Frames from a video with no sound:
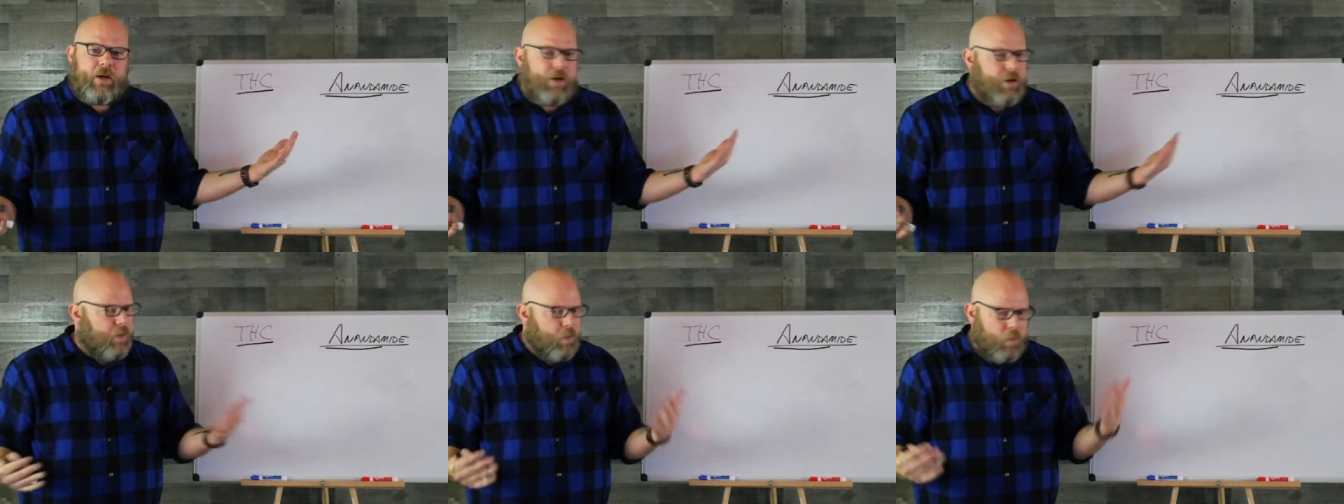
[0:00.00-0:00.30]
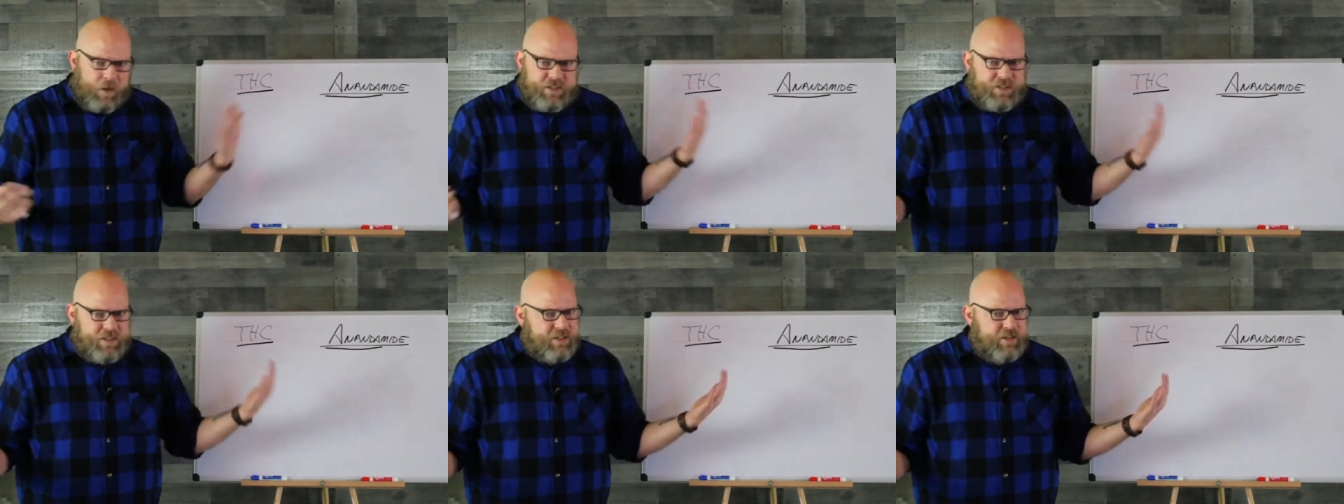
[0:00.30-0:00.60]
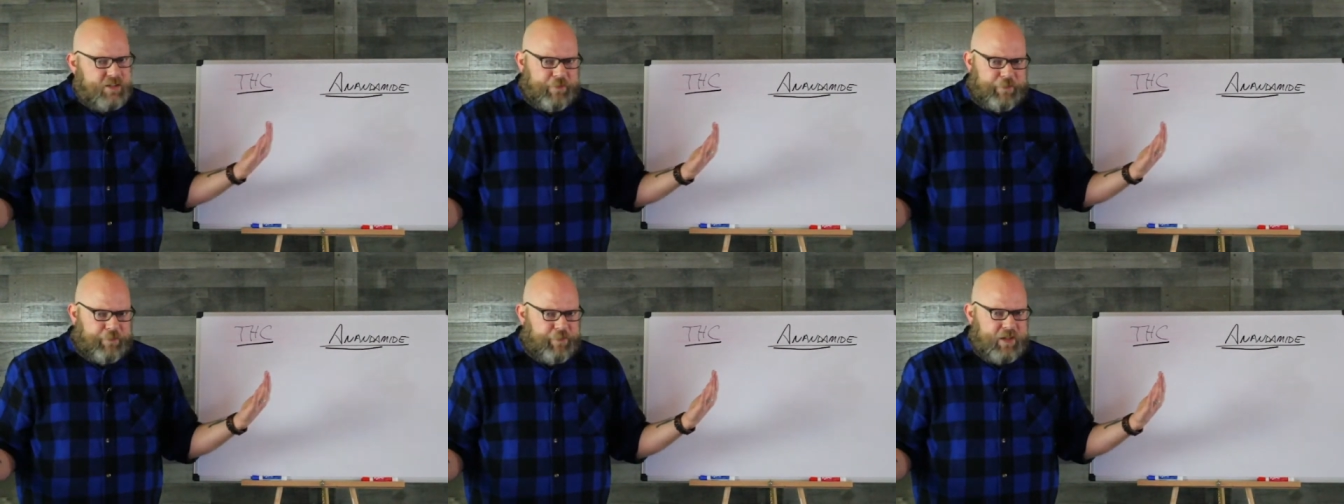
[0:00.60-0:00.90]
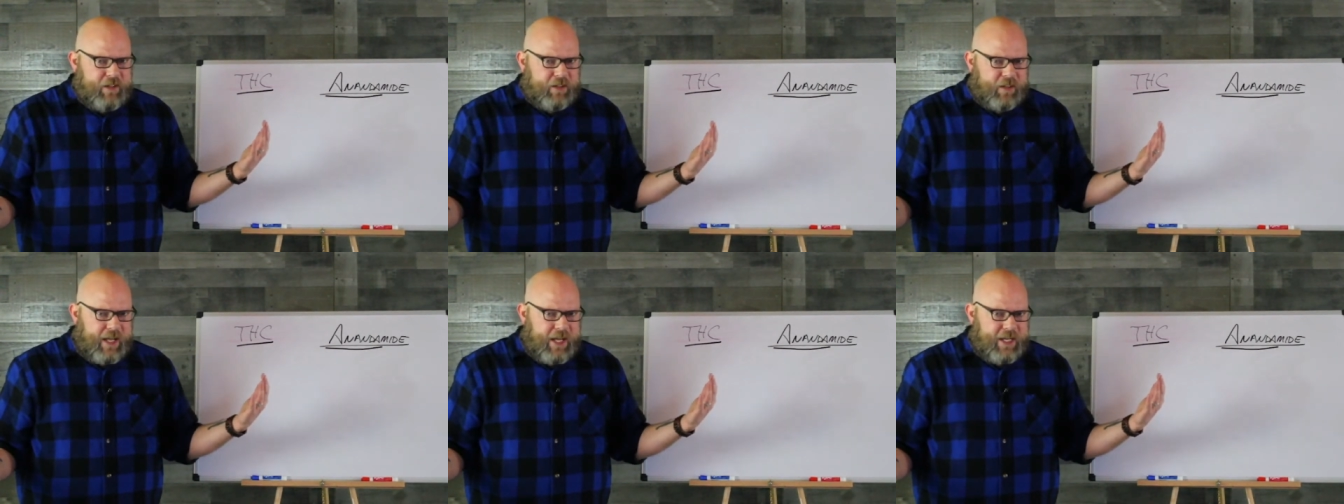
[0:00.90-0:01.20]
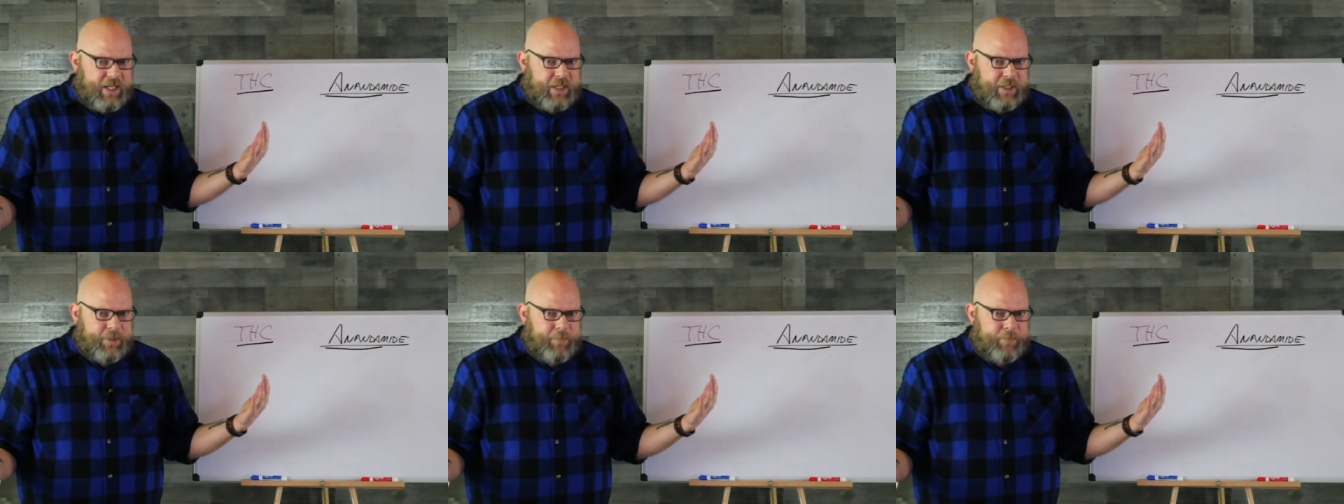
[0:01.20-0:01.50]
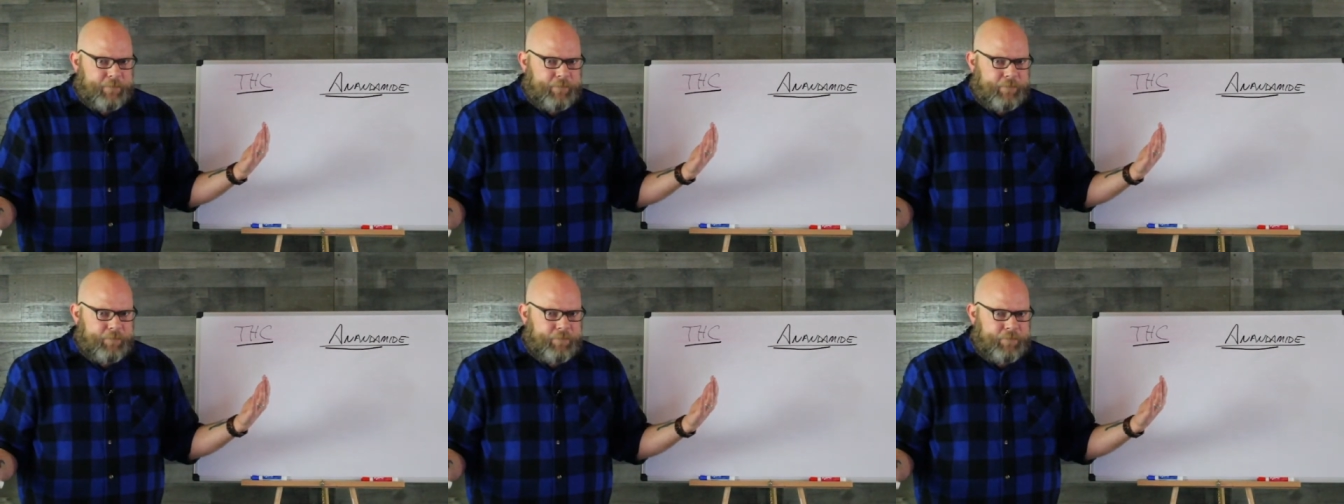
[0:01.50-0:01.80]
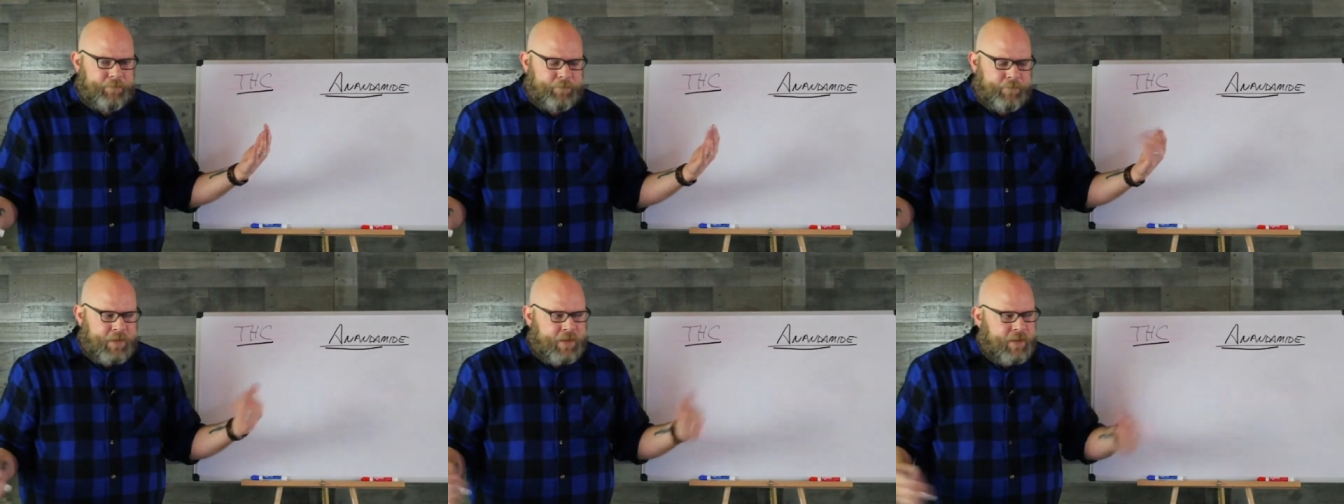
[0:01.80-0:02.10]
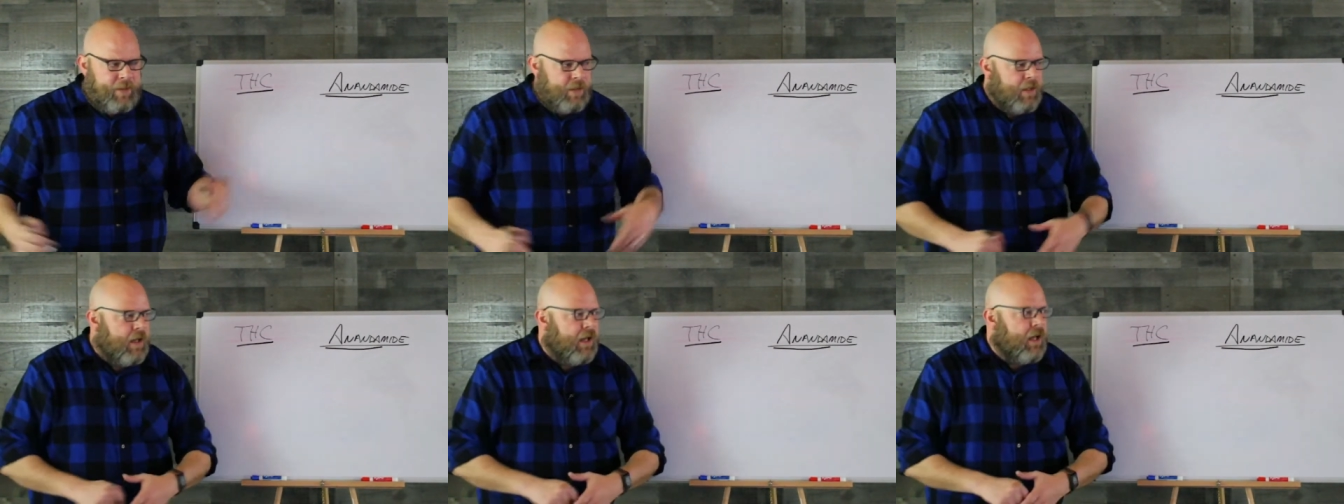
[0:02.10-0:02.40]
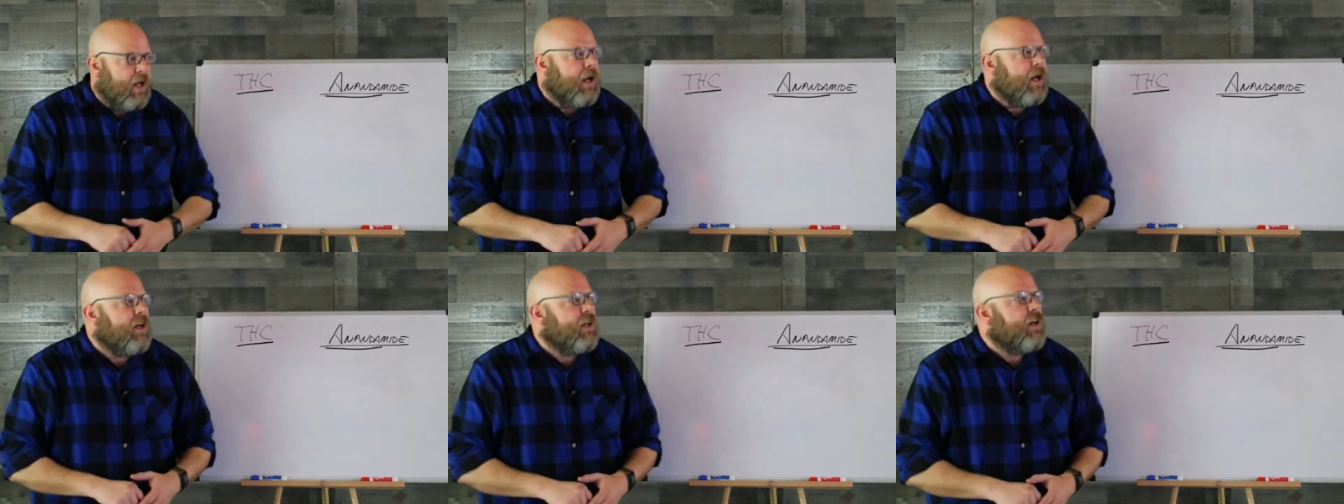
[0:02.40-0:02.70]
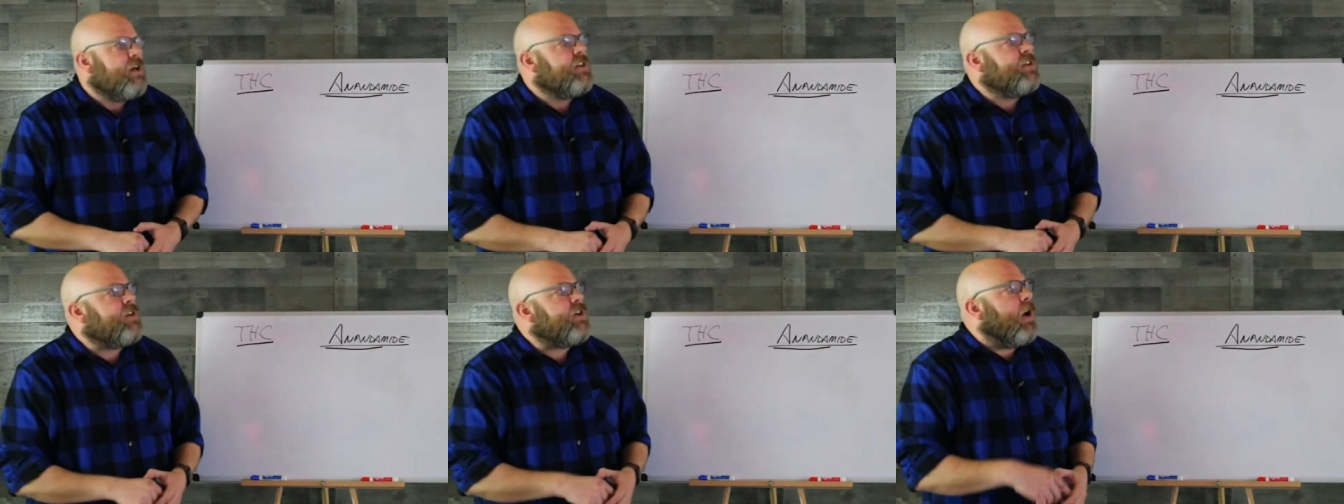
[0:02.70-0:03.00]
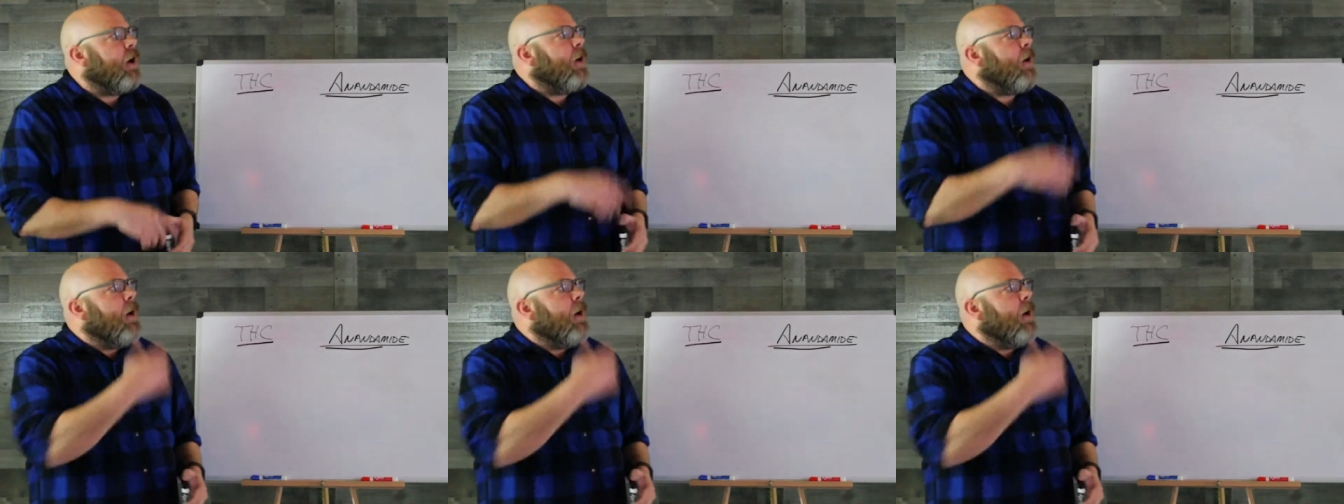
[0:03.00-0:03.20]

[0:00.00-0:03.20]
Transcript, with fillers: What does it feel like? So,